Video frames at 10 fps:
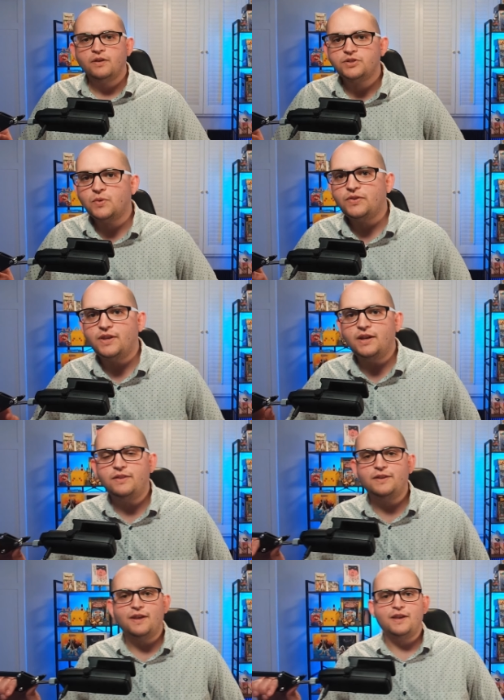So at the end
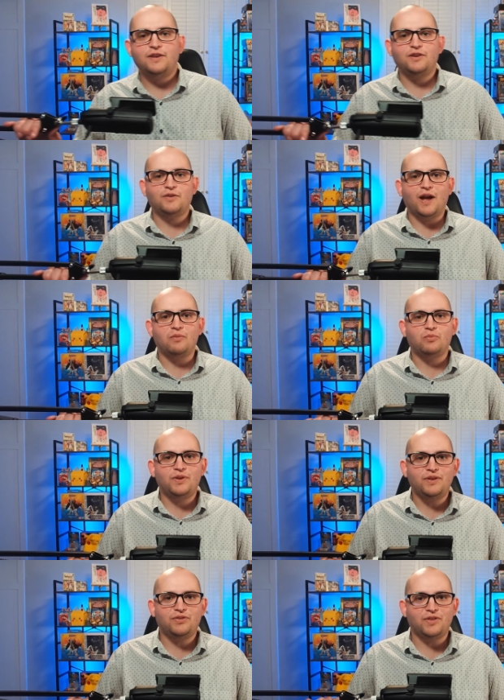of the day here, I
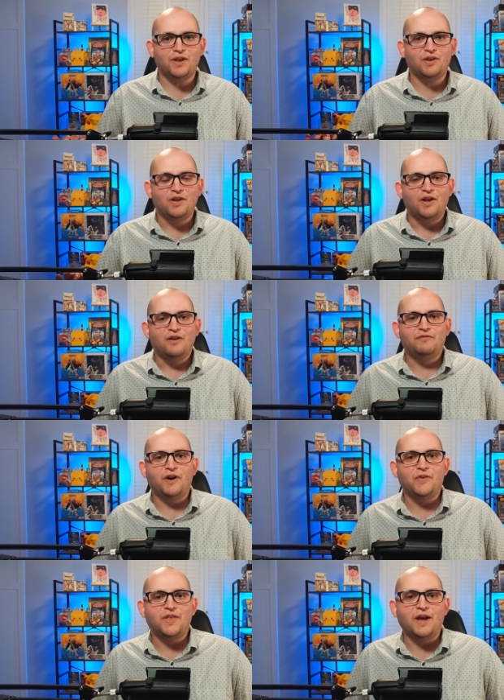really think
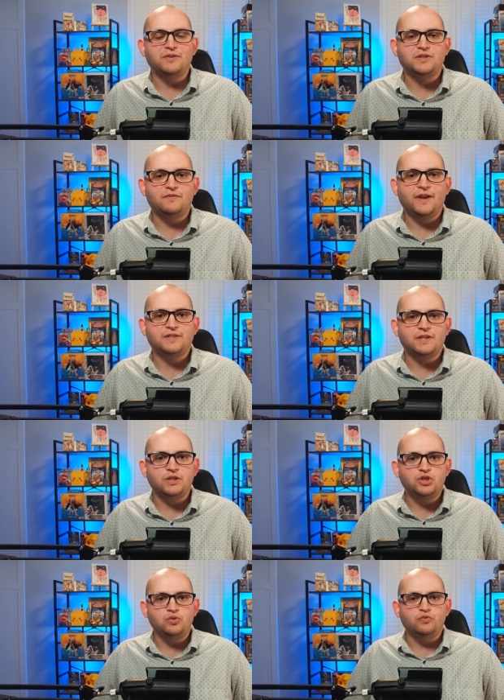Fall of the House of X
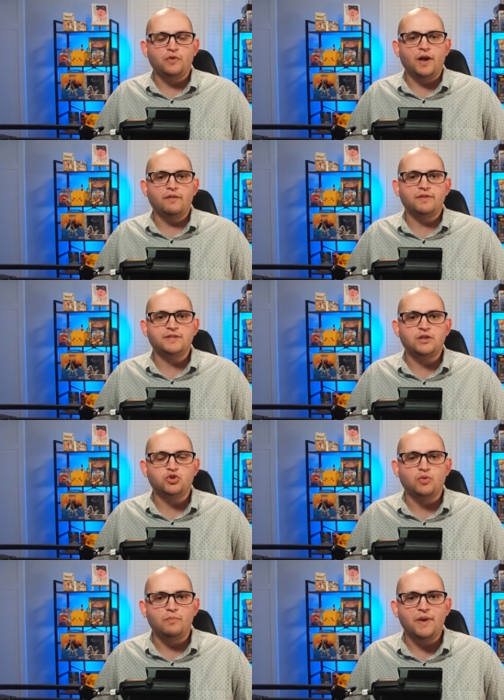issue five is a
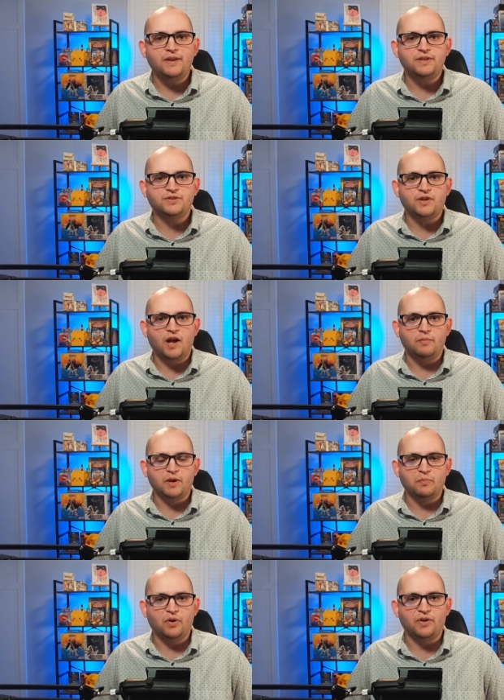tremendous
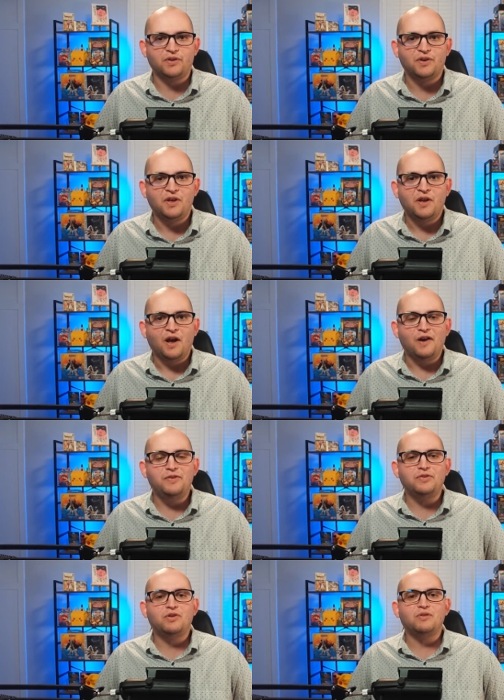comic book. I
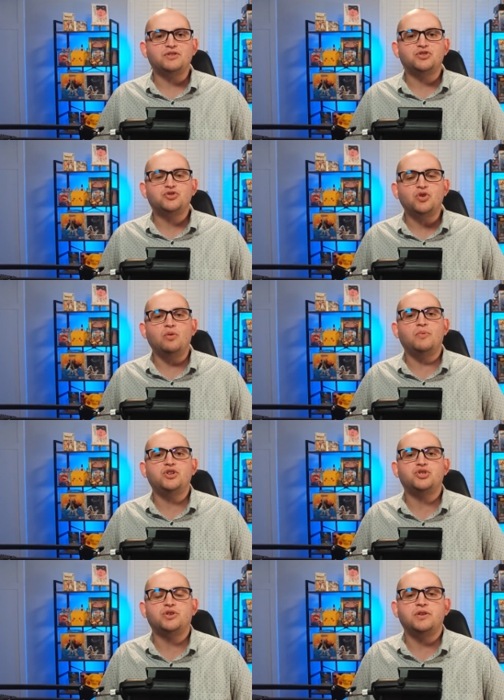think there is so
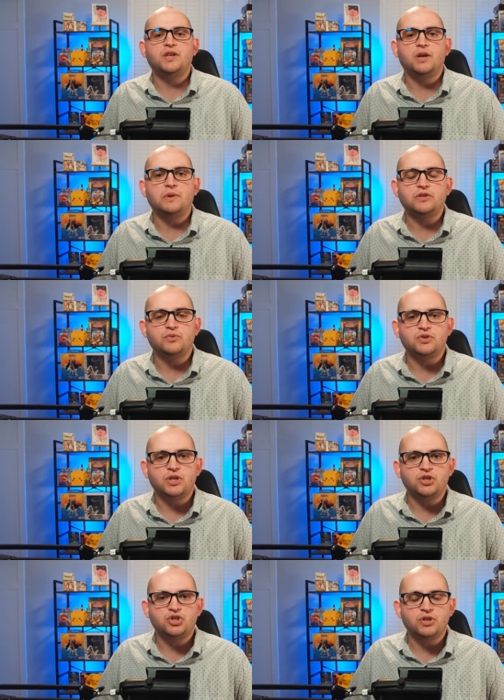much good
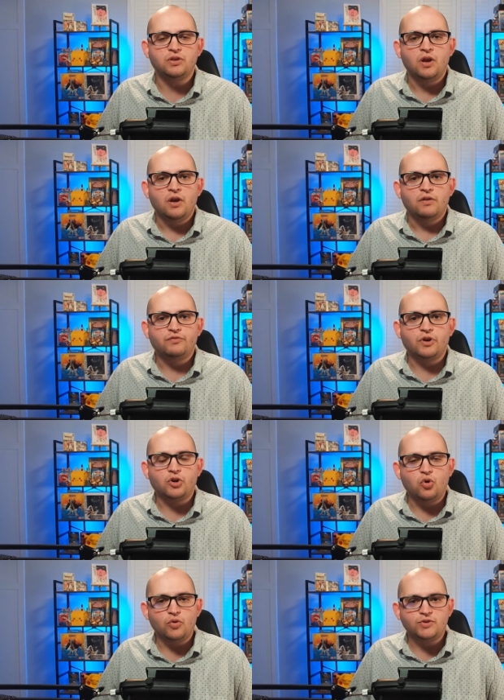characterization for our
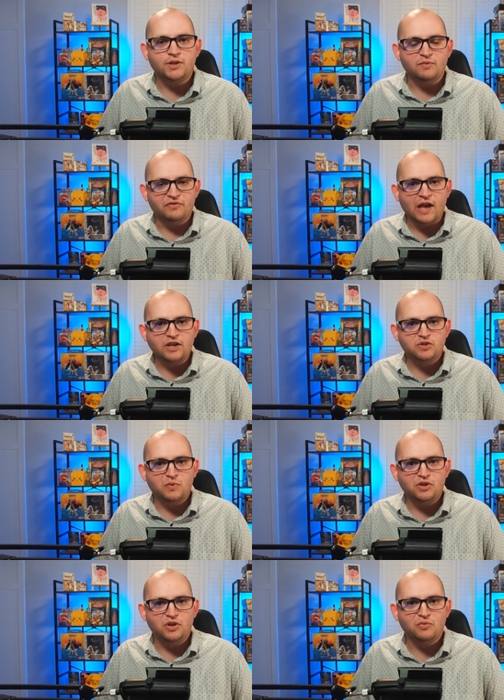core team of
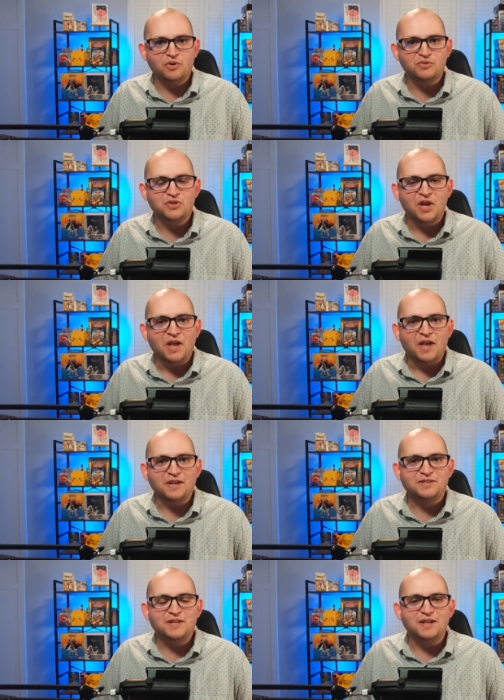X-Men heroes,
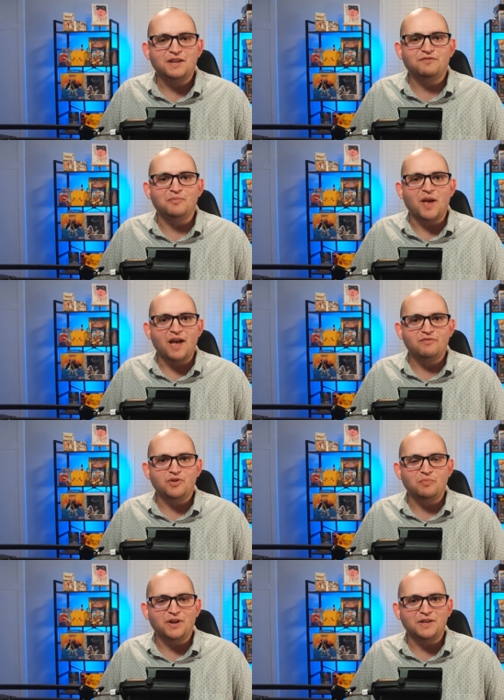extending from
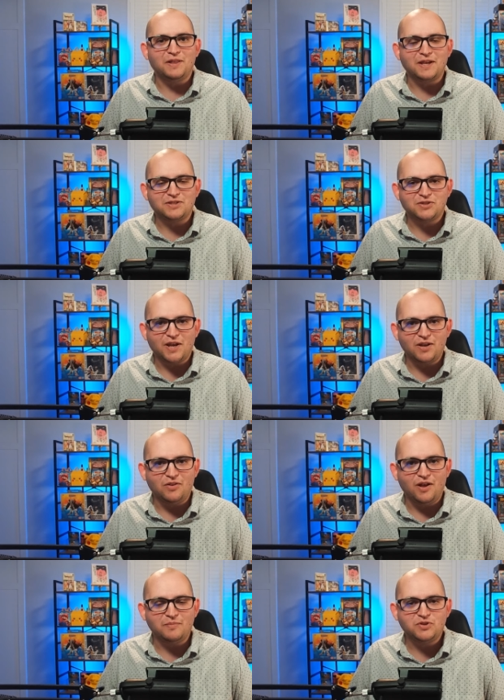everybody like
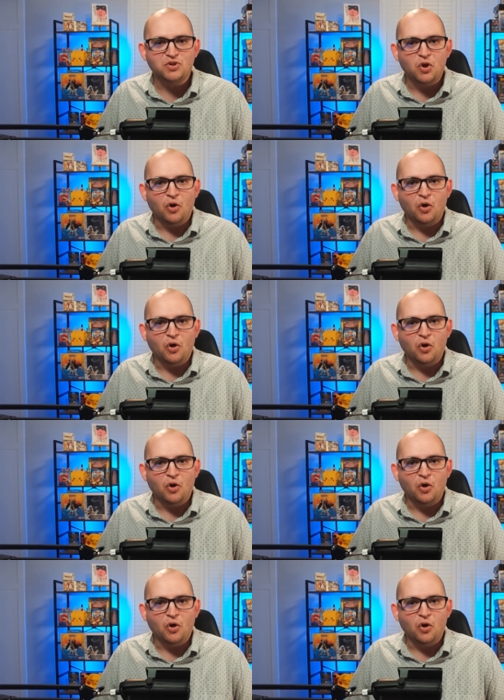Cyclops